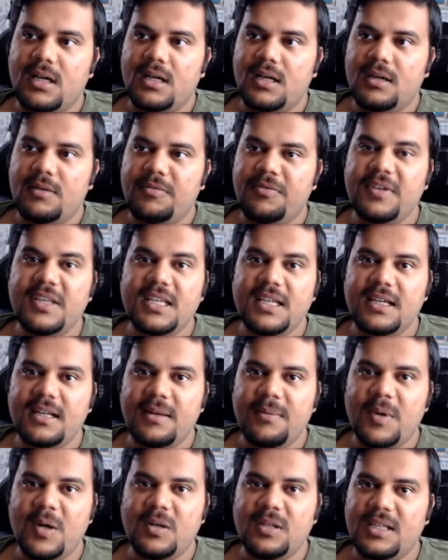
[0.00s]
fear
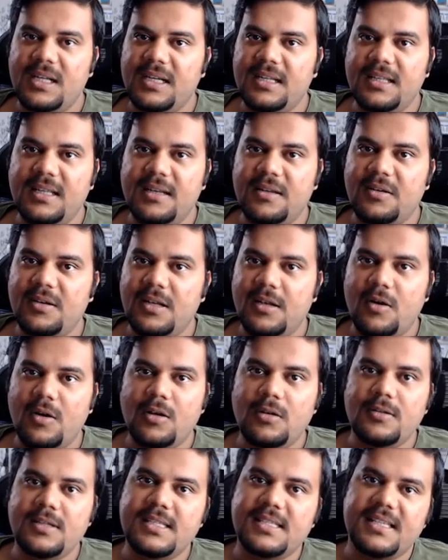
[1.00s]
about that, then you can
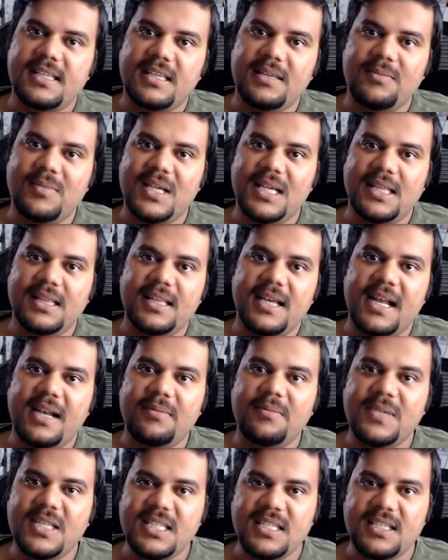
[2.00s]
always email the
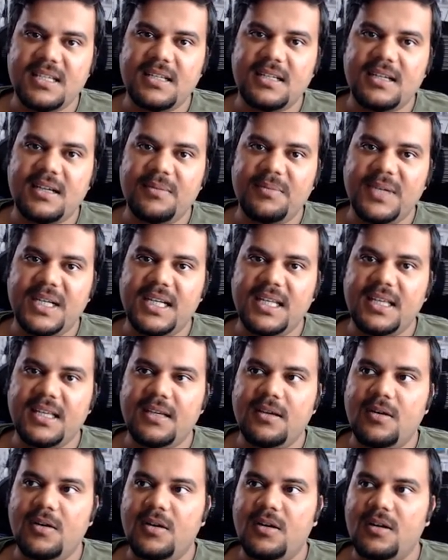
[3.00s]
admission committee
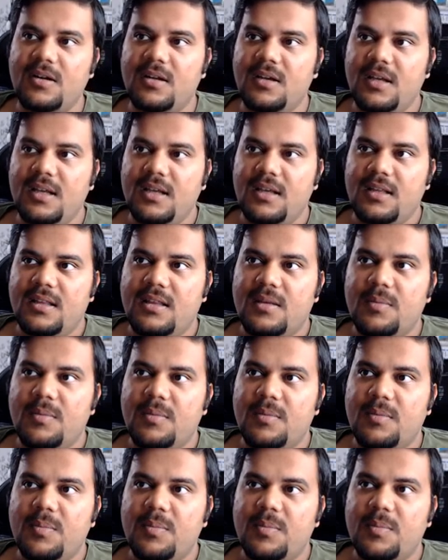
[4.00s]
or the
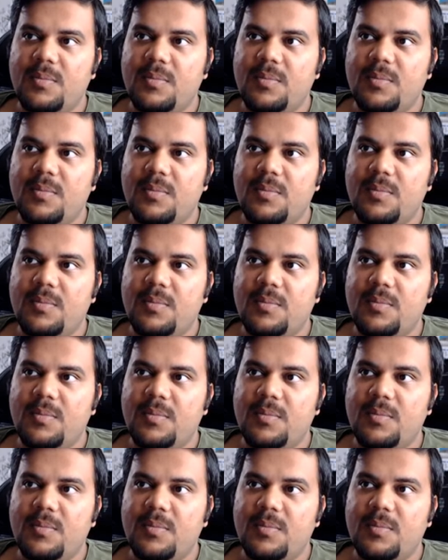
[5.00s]
professor or
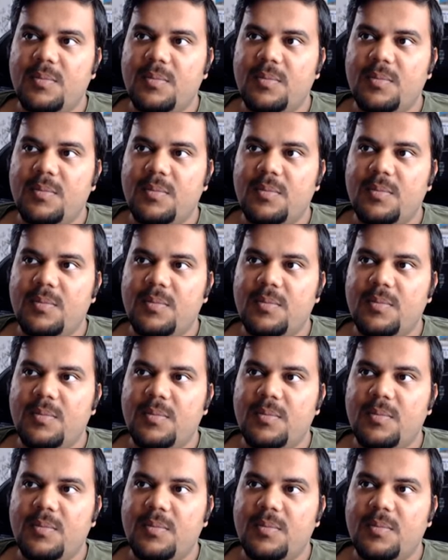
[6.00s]
maybe the
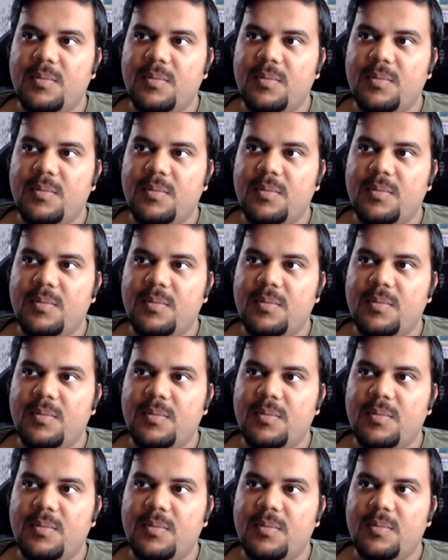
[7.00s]
admission
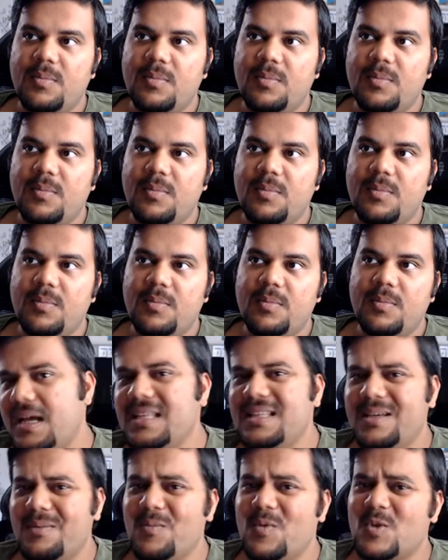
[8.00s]
department there. I
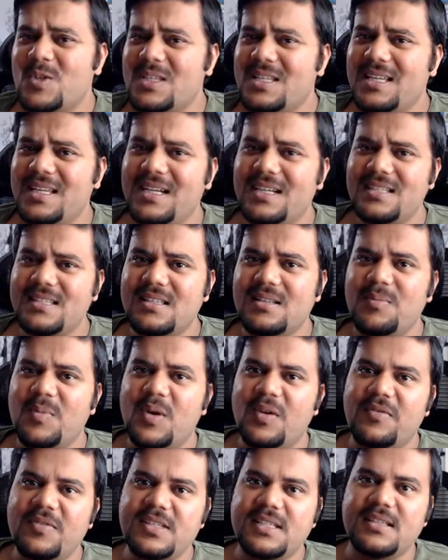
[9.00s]
think mostly it's the
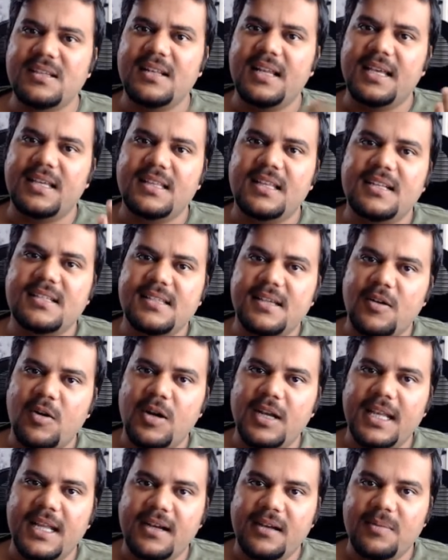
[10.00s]
professor, like there's a
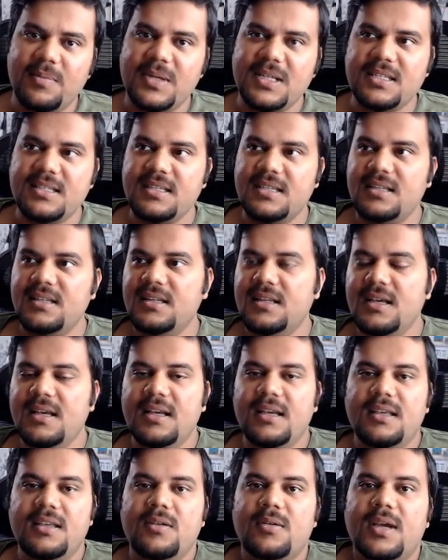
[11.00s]
contact person.
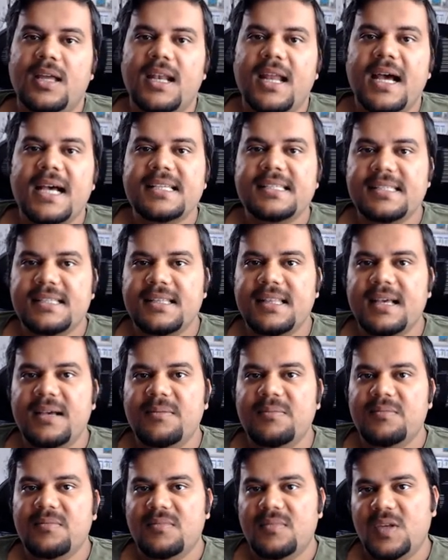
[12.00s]
You can ask
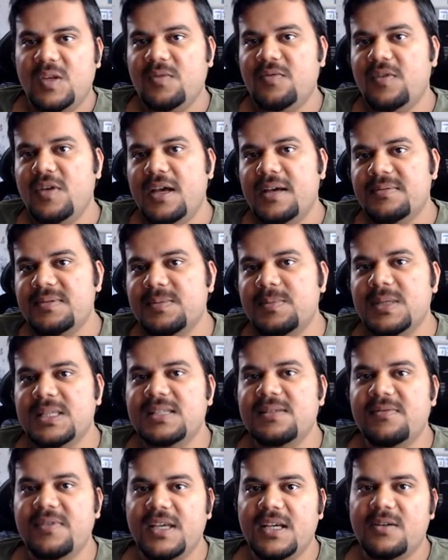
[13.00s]
them if you have
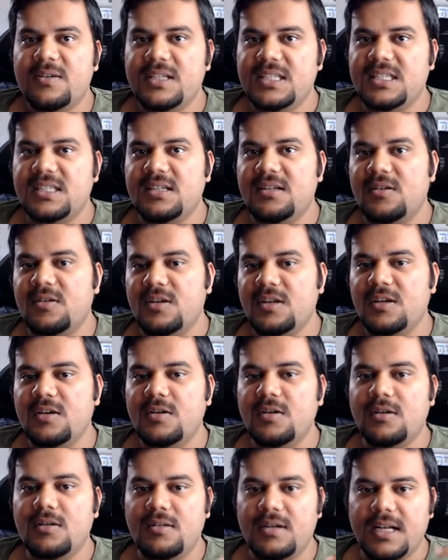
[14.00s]
specific question on
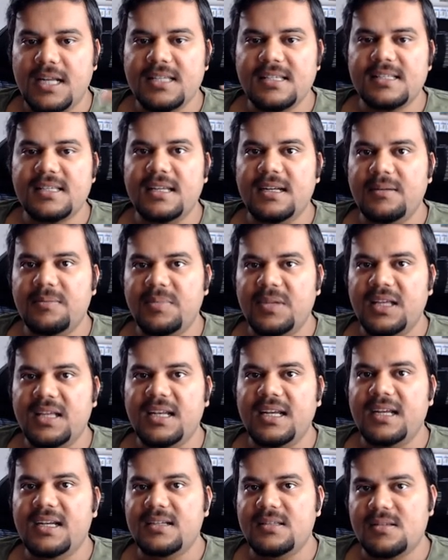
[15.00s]
your transcript,
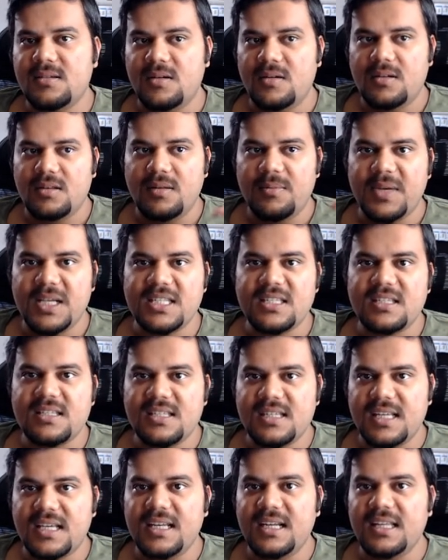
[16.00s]
grades or the master's
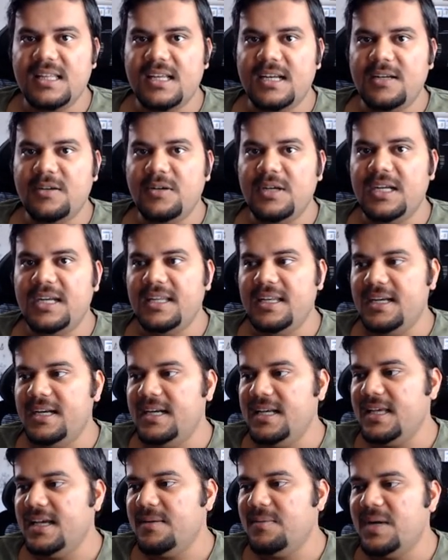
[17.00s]
degree that you did in
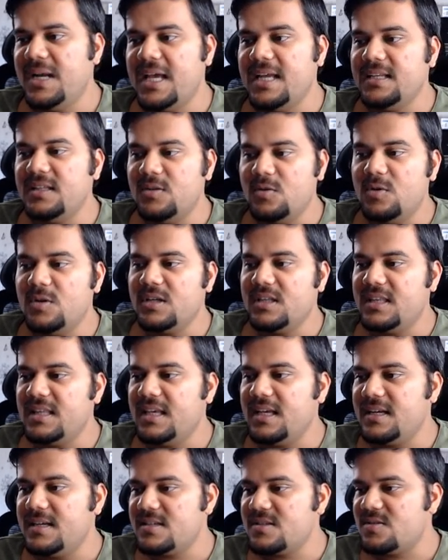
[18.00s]
India, but I don't
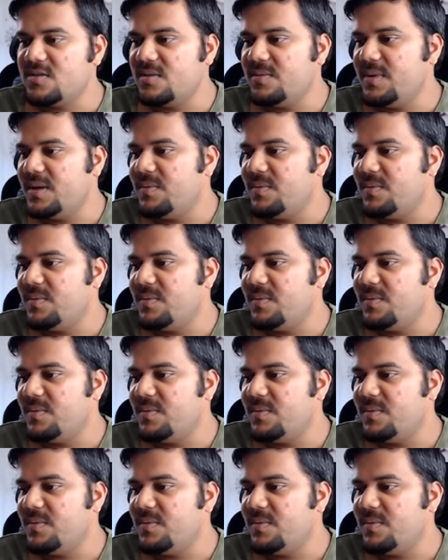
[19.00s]
think it should be a